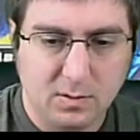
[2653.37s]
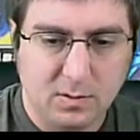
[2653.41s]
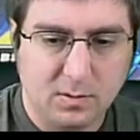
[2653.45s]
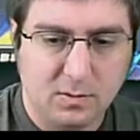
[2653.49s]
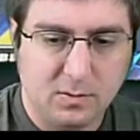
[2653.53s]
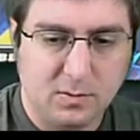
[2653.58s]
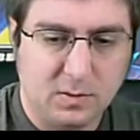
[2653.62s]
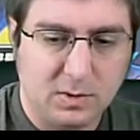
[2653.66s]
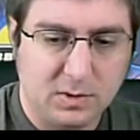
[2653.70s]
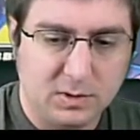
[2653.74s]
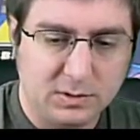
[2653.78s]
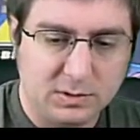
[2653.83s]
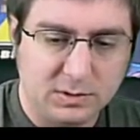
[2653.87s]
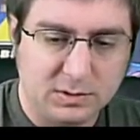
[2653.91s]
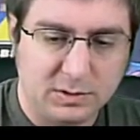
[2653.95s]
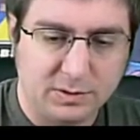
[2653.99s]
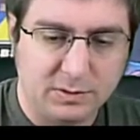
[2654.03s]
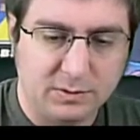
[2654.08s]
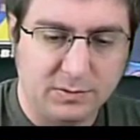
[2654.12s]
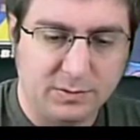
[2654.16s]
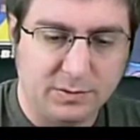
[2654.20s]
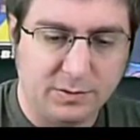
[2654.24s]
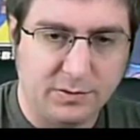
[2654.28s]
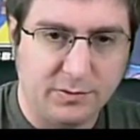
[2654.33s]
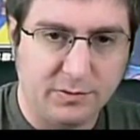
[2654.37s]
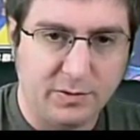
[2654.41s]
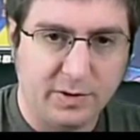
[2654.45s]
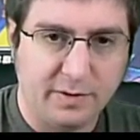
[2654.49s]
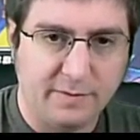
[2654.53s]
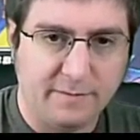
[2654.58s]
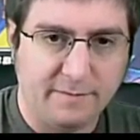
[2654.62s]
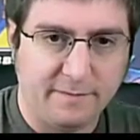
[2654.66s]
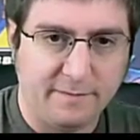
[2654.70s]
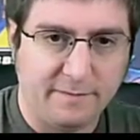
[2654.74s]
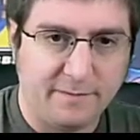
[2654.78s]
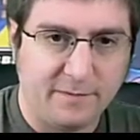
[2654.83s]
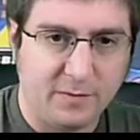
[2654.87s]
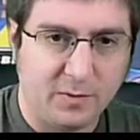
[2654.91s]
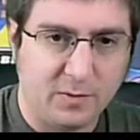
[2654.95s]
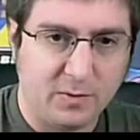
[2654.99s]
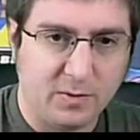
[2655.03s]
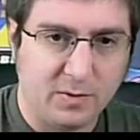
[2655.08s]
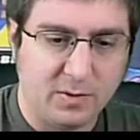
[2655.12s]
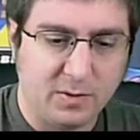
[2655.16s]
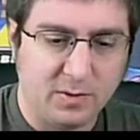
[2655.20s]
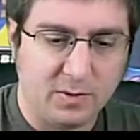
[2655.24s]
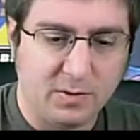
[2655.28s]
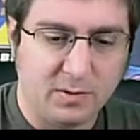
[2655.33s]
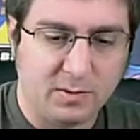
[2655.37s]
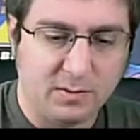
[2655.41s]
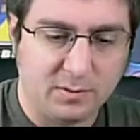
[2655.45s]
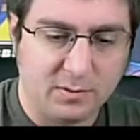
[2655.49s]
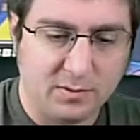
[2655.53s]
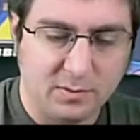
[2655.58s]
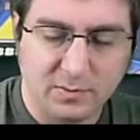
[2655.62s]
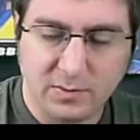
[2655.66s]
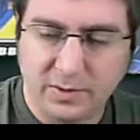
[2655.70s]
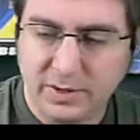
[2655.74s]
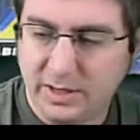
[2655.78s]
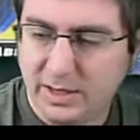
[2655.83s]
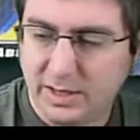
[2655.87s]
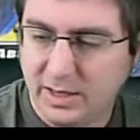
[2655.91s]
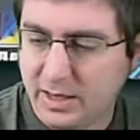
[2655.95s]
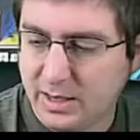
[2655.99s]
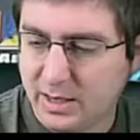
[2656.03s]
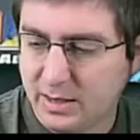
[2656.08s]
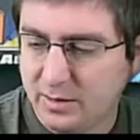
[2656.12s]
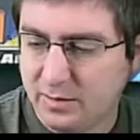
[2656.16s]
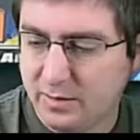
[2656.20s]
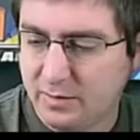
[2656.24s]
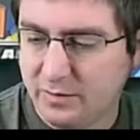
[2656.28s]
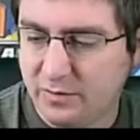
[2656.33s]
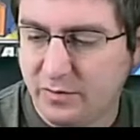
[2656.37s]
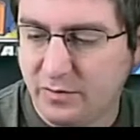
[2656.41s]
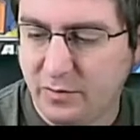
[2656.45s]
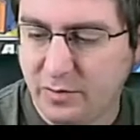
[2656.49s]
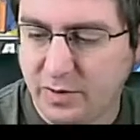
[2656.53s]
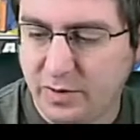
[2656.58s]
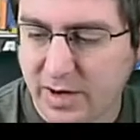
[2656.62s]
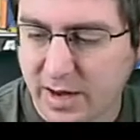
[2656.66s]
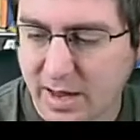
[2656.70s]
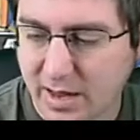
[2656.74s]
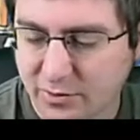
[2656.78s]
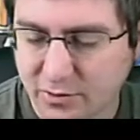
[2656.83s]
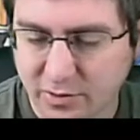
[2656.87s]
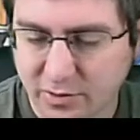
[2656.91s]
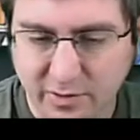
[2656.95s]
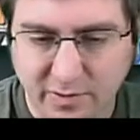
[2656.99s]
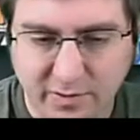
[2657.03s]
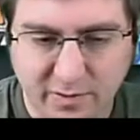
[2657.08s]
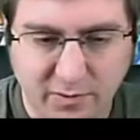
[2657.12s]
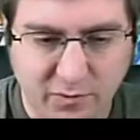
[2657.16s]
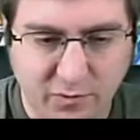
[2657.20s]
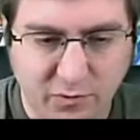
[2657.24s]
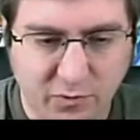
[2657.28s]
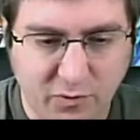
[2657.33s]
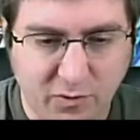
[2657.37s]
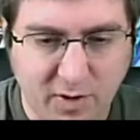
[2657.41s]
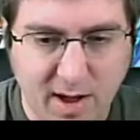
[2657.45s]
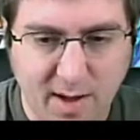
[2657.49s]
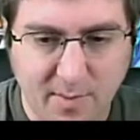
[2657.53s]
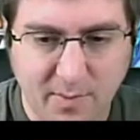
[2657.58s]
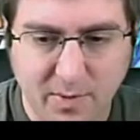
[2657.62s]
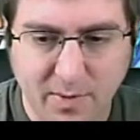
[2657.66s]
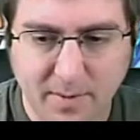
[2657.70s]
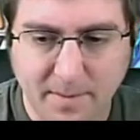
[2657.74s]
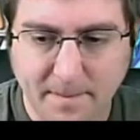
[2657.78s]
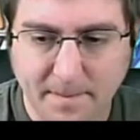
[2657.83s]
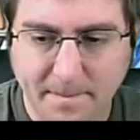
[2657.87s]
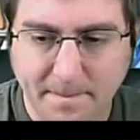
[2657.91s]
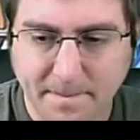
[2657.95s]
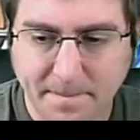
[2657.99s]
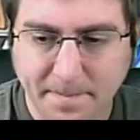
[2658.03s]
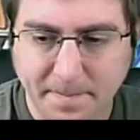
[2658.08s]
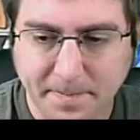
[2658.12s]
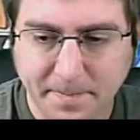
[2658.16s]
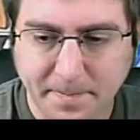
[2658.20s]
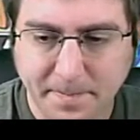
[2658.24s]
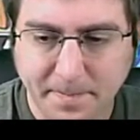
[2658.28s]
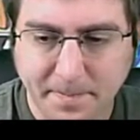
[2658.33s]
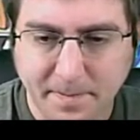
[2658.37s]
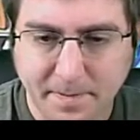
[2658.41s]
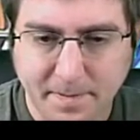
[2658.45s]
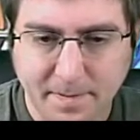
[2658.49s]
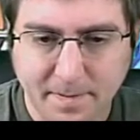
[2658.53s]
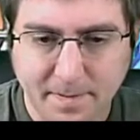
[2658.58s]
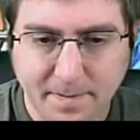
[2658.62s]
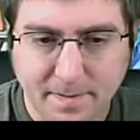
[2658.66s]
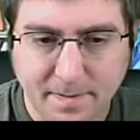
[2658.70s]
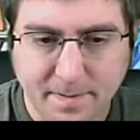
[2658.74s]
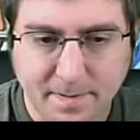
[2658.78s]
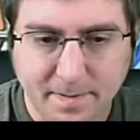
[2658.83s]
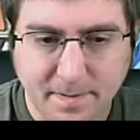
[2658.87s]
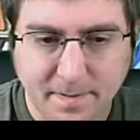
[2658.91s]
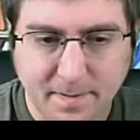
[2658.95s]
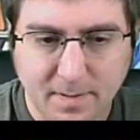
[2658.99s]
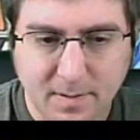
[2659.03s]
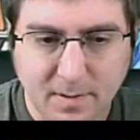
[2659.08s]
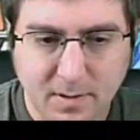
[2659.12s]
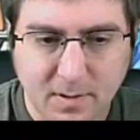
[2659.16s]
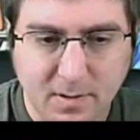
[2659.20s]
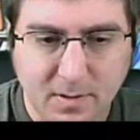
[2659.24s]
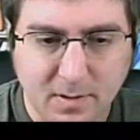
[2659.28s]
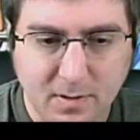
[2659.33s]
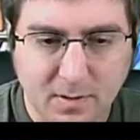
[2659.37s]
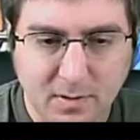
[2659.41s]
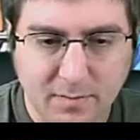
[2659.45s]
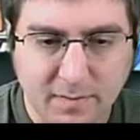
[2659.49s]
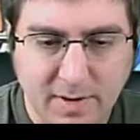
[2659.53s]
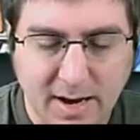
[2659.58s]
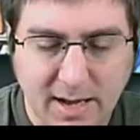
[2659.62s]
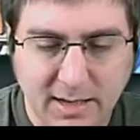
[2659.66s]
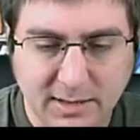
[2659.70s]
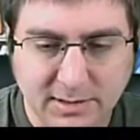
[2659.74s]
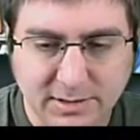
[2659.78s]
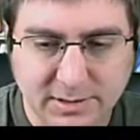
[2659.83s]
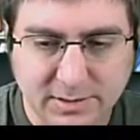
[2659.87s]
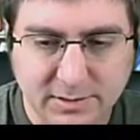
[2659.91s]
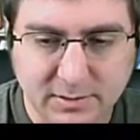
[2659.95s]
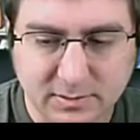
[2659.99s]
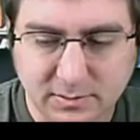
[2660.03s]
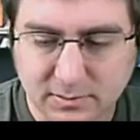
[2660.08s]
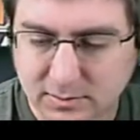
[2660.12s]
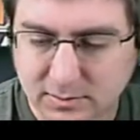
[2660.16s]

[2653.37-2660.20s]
1, 2, 3, 4. We can't do an action to trap them. Oh, rats.